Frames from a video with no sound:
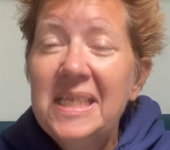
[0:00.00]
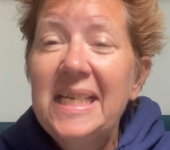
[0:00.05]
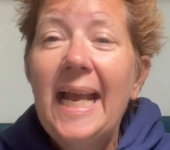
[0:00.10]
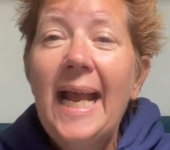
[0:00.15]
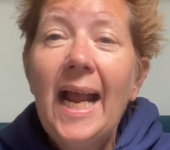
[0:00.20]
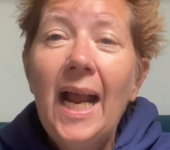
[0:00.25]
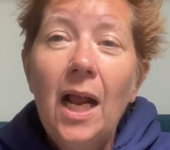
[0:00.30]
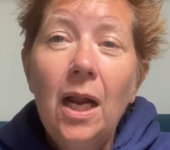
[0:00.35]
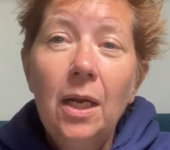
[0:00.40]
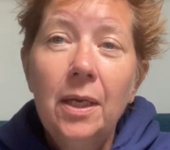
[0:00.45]

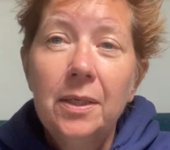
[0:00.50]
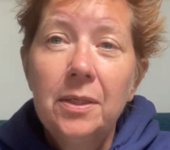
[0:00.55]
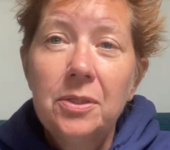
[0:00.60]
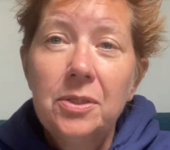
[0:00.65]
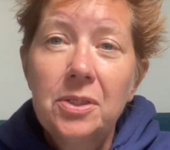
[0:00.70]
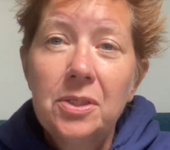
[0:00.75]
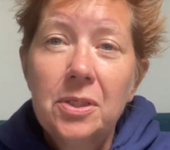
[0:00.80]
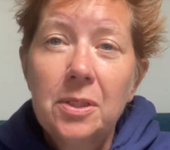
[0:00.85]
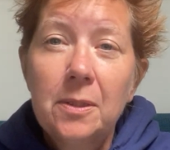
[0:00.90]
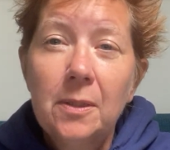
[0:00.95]

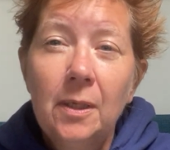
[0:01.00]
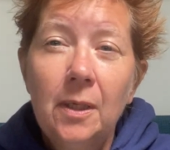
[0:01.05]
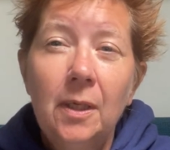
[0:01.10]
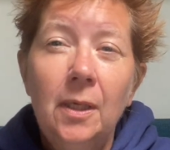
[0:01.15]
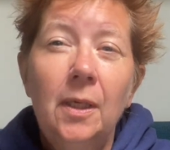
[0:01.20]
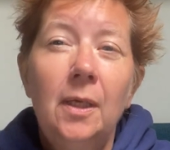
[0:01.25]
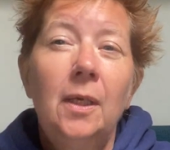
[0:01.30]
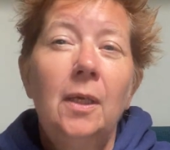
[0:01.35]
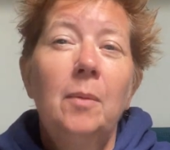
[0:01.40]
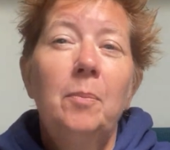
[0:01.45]
talents,
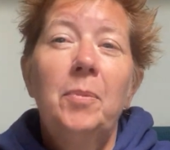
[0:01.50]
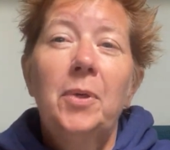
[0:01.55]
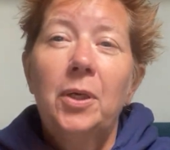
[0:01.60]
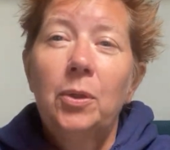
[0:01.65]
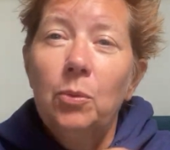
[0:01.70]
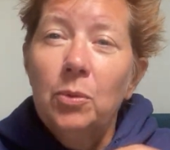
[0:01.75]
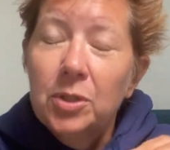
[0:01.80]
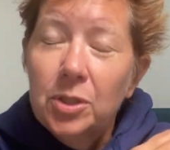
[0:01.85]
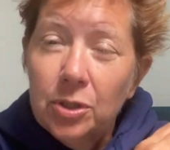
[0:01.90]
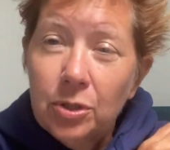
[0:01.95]
but
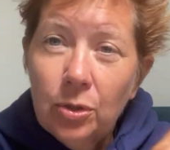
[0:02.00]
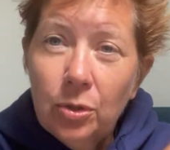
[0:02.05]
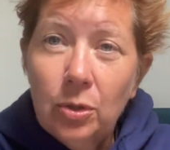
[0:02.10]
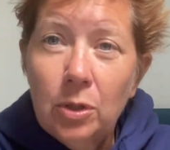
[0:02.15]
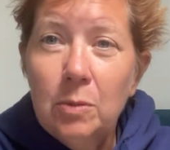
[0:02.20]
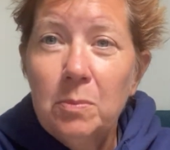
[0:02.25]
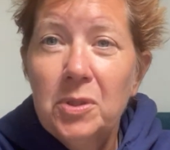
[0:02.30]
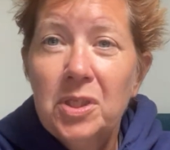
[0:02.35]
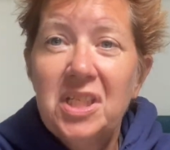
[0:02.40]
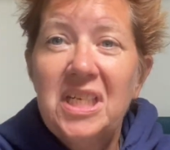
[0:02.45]
it was
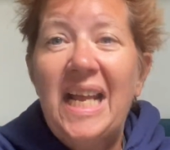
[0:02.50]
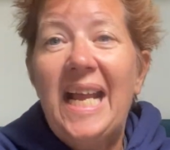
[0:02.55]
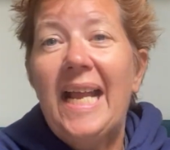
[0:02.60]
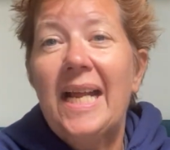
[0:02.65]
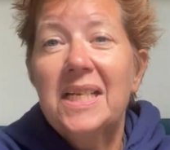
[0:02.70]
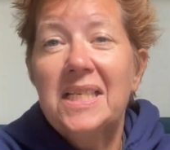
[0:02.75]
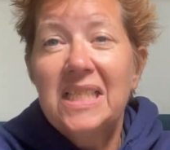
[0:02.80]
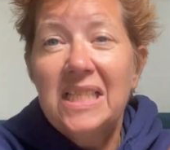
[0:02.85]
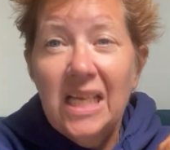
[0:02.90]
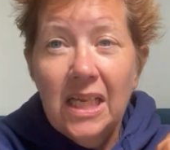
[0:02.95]

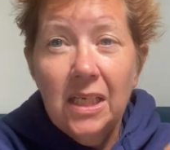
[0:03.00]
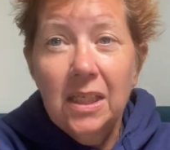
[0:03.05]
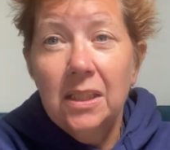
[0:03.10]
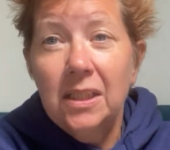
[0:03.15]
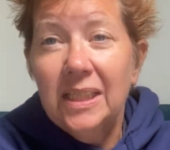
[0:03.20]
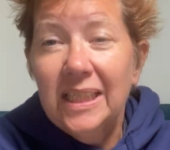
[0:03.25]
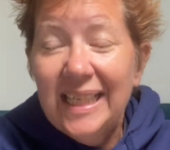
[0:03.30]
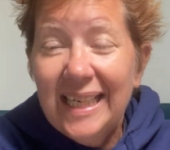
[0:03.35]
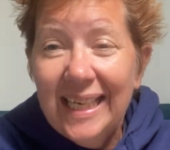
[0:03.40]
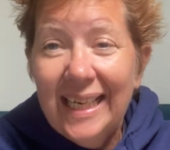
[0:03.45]
circumstance that
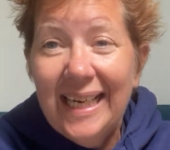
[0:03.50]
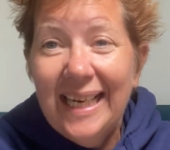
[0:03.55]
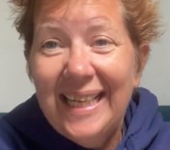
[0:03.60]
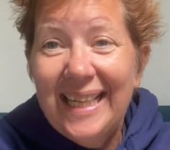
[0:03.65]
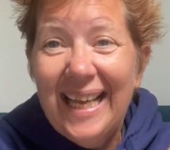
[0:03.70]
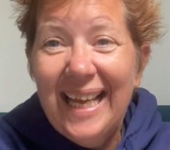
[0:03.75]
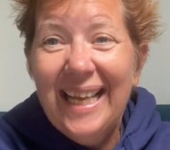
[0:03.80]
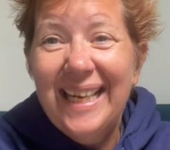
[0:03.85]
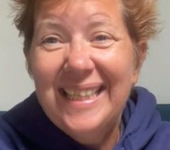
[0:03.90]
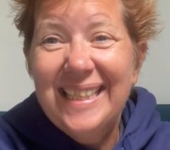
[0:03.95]

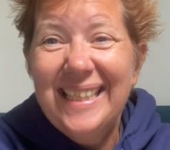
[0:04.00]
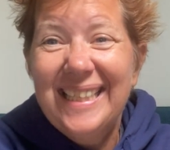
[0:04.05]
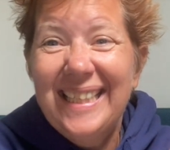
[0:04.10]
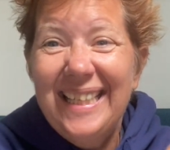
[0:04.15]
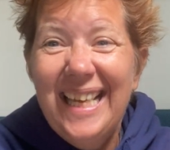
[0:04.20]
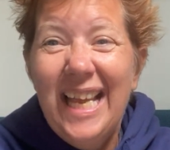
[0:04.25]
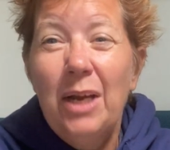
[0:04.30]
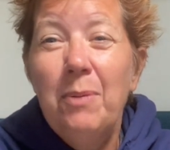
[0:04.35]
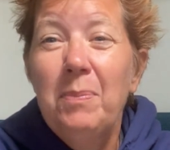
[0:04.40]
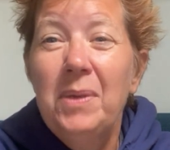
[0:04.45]
that
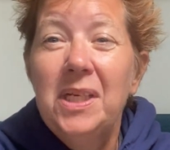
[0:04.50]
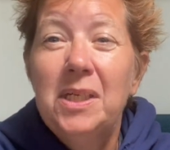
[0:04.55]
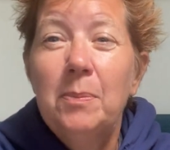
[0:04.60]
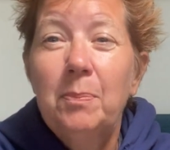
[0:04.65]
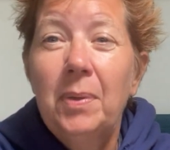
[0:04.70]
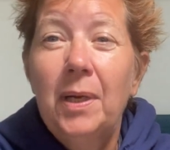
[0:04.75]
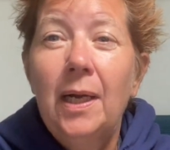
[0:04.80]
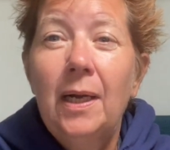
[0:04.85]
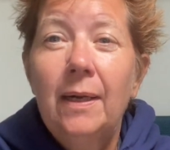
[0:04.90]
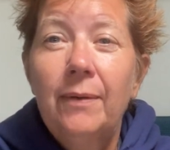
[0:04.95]
led me to
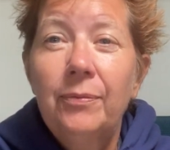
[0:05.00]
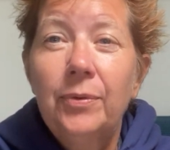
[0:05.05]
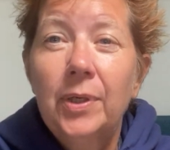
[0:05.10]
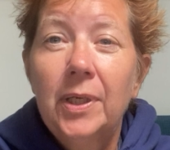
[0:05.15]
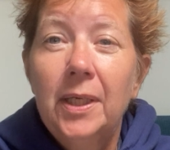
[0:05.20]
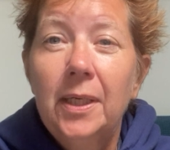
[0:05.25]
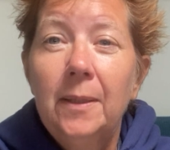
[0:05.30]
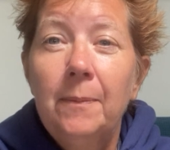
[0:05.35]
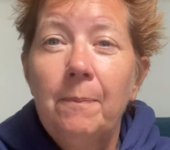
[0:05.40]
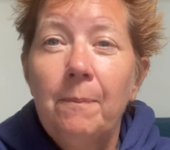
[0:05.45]

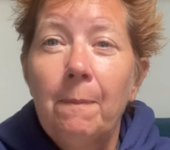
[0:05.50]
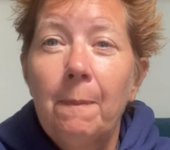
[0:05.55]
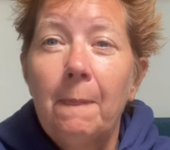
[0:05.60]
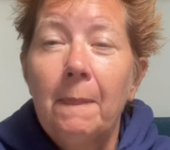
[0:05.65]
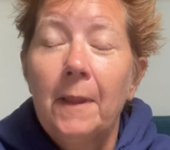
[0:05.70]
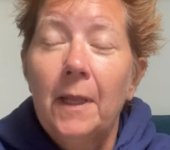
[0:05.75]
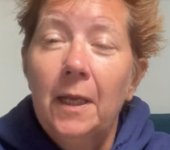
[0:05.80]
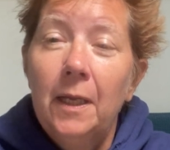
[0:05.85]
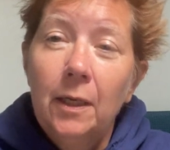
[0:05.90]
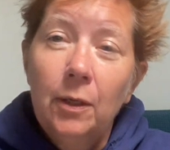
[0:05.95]
poverty.
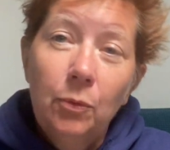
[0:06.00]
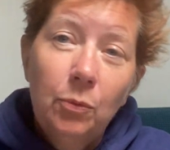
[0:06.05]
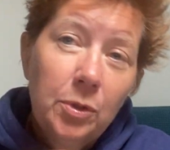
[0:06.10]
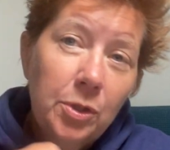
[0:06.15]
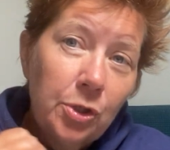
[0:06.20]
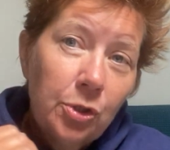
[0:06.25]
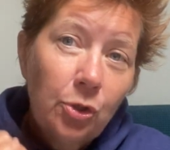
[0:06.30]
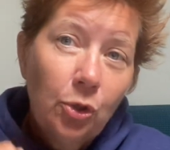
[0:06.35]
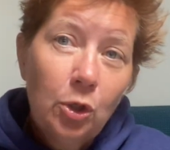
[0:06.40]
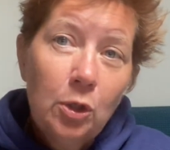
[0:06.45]
It
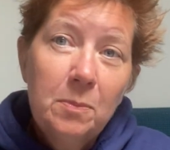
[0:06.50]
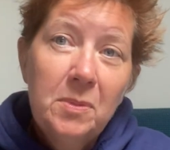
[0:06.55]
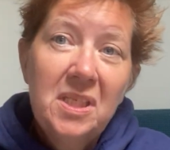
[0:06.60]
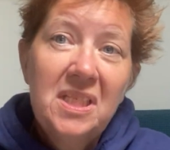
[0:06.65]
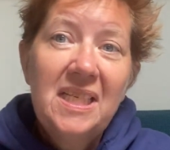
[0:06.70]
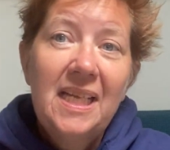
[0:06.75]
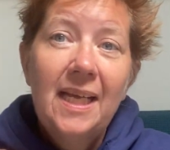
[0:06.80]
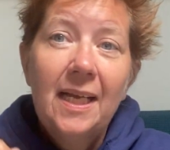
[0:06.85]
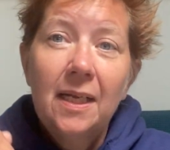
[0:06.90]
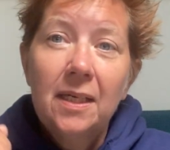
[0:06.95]
was
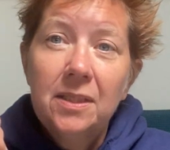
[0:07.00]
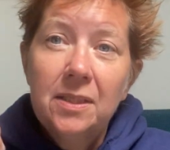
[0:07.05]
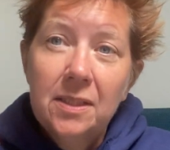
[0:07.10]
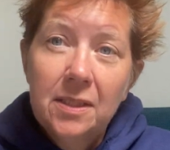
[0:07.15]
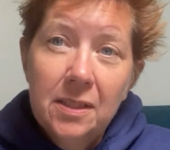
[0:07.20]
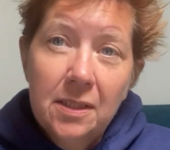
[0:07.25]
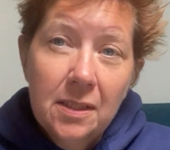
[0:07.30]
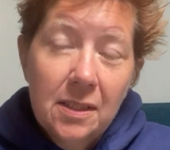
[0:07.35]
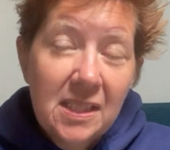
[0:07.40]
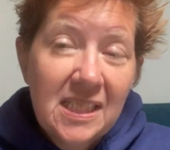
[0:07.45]

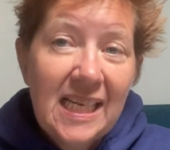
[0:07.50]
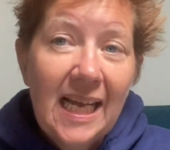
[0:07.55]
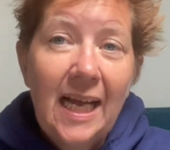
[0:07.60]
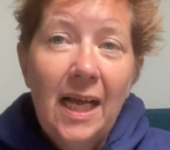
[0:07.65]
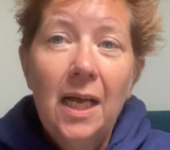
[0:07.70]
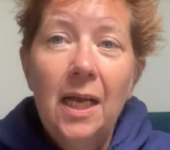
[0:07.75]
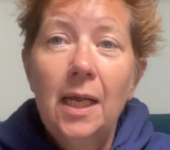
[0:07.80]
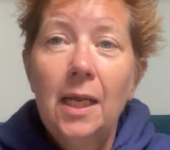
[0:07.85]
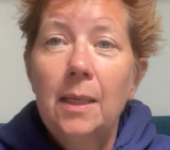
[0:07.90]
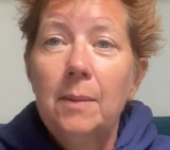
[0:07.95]
circumstance,
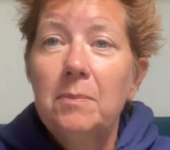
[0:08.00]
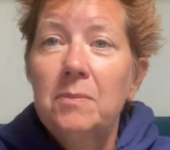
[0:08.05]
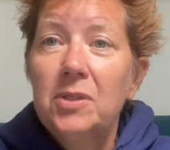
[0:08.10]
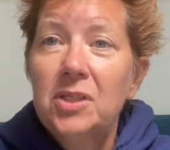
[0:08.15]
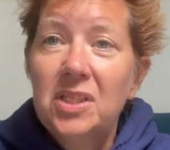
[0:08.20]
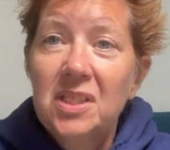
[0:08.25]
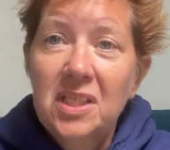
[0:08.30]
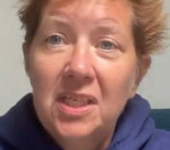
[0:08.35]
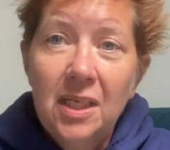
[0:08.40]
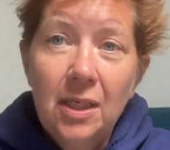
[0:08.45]
time,
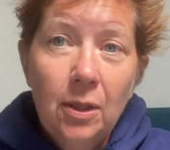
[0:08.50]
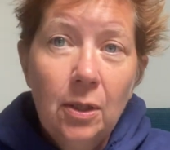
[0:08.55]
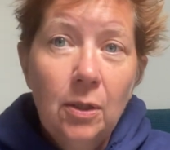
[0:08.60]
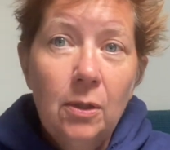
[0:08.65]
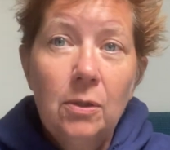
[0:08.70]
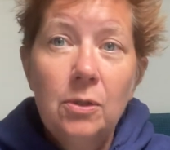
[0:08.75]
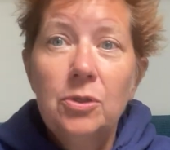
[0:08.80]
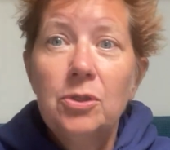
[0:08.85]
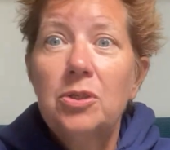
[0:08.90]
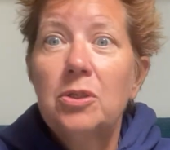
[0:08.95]

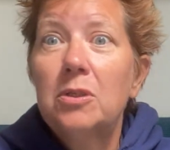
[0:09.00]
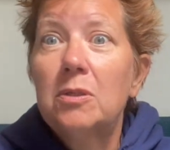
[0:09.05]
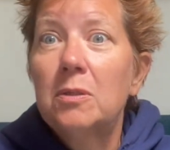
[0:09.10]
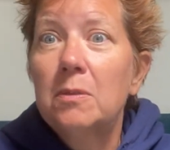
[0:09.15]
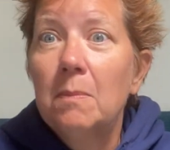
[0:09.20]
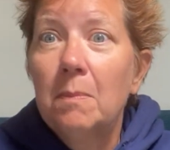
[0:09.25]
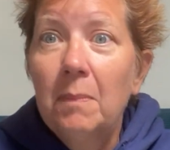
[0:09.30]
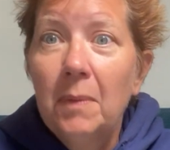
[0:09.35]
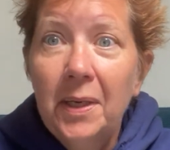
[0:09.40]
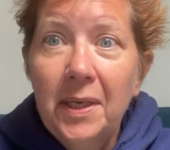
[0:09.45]

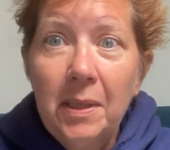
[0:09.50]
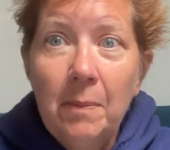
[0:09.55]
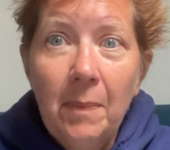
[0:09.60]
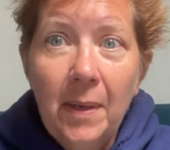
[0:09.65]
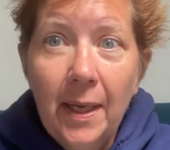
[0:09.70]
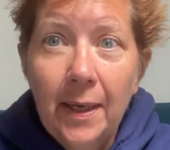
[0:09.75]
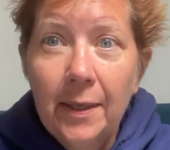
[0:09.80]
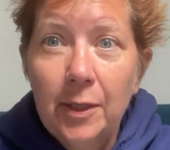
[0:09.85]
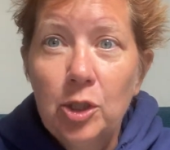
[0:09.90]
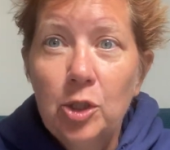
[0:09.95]
skills, money
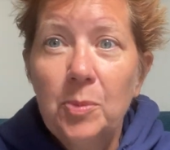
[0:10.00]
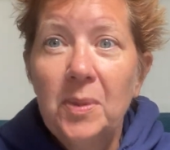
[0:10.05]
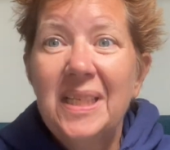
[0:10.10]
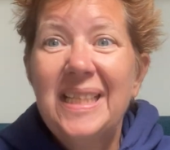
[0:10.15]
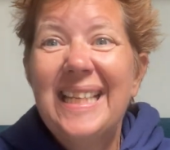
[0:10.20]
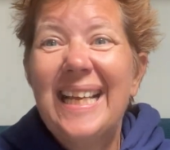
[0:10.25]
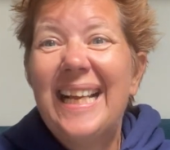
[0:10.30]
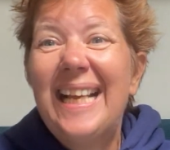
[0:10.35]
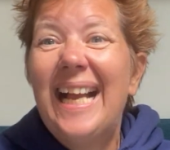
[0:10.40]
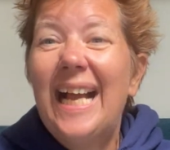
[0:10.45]

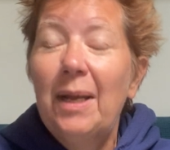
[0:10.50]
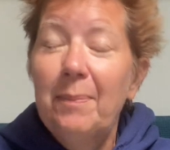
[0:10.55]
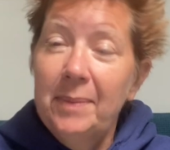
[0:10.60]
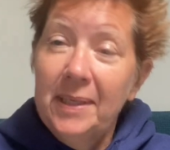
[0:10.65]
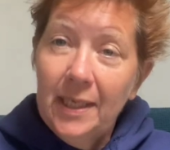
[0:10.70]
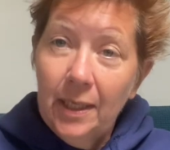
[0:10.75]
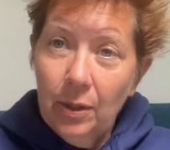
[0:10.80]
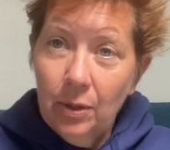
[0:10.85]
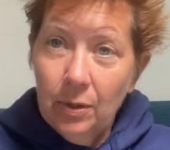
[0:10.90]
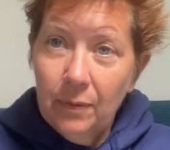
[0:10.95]
management that got
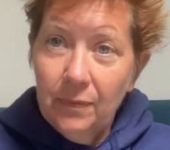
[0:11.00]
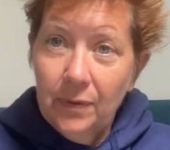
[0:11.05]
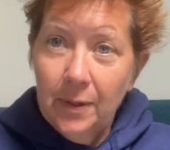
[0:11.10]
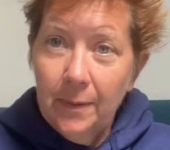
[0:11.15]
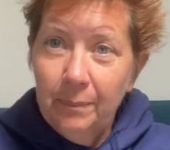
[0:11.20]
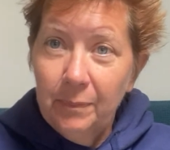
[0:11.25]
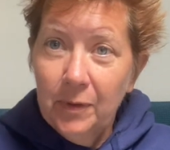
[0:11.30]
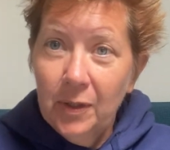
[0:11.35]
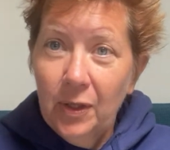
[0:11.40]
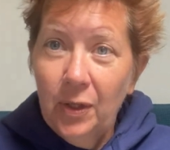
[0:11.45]
me out of
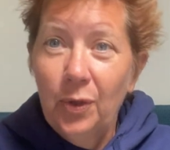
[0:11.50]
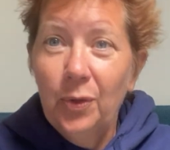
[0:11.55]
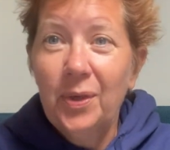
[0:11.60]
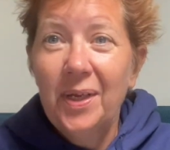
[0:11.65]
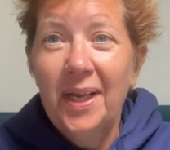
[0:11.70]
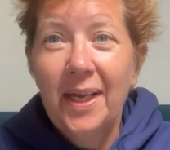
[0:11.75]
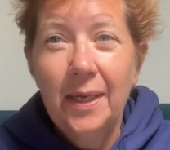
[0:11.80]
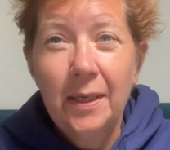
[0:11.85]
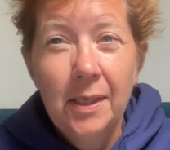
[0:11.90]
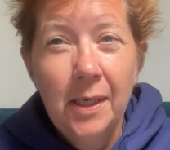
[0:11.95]
it.
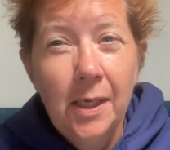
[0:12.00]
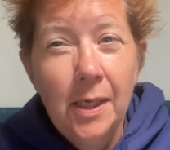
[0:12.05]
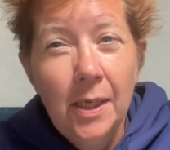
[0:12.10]
Okay,